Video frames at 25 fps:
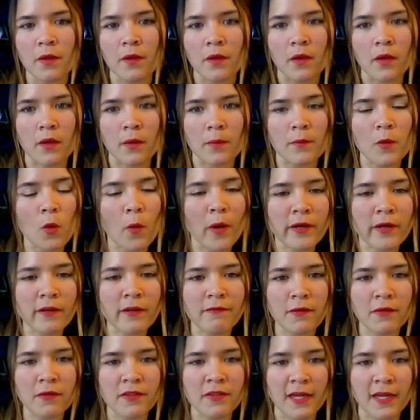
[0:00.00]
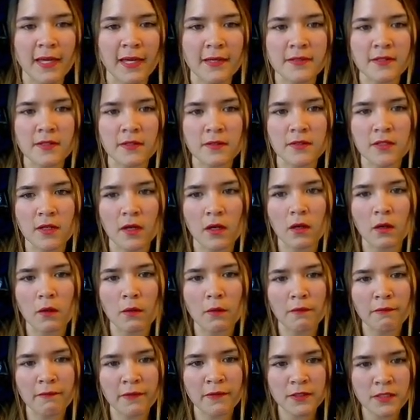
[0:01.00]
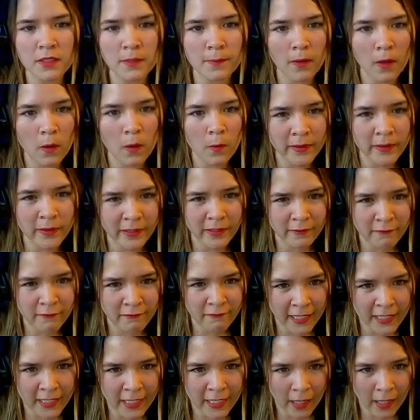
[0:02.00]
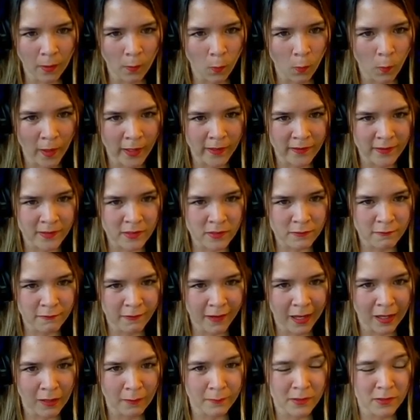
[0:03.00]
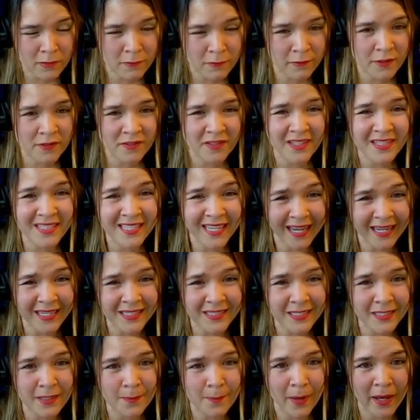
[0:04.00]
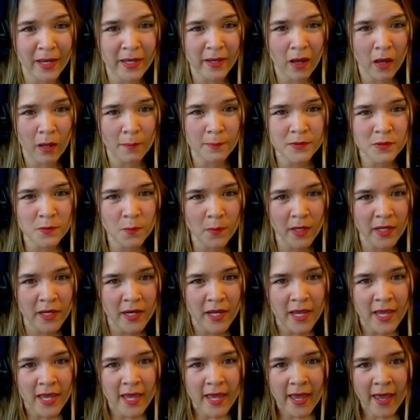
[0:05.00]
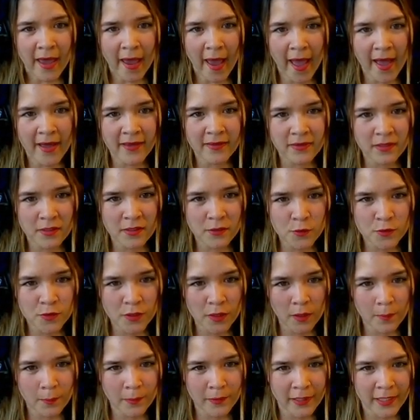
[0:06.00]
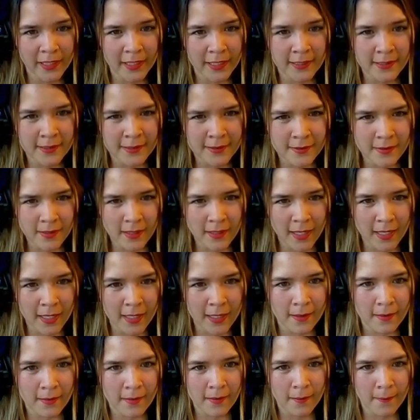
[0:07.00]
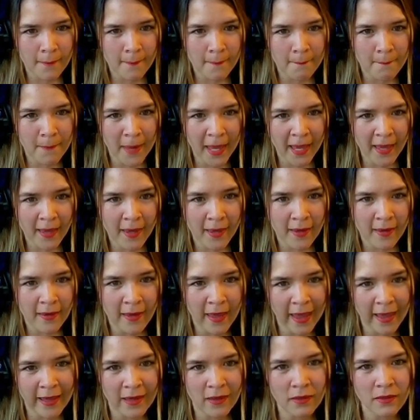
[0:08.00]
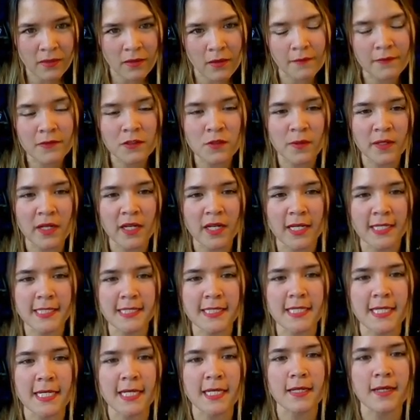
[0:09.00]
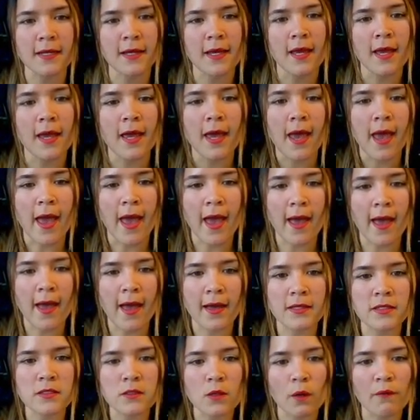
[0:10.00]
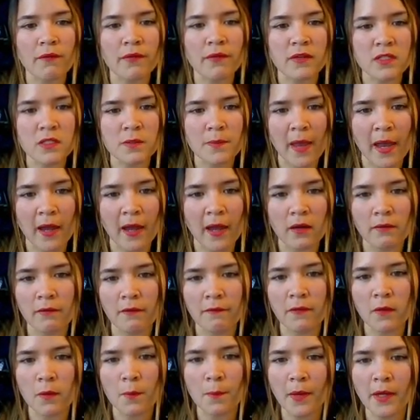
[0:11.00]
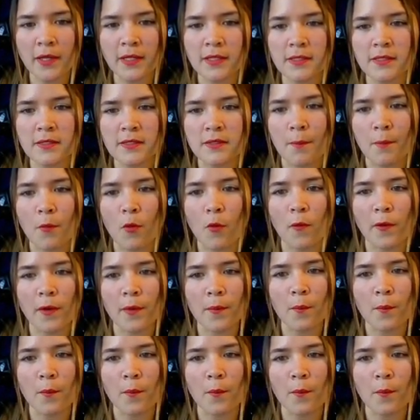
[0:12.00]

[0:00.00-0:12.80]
um, quite a few things. So first of all, we can find out when this file was first detected by OPSWAT, and this took place in May 8th of 2019. And over the span of a few months, more and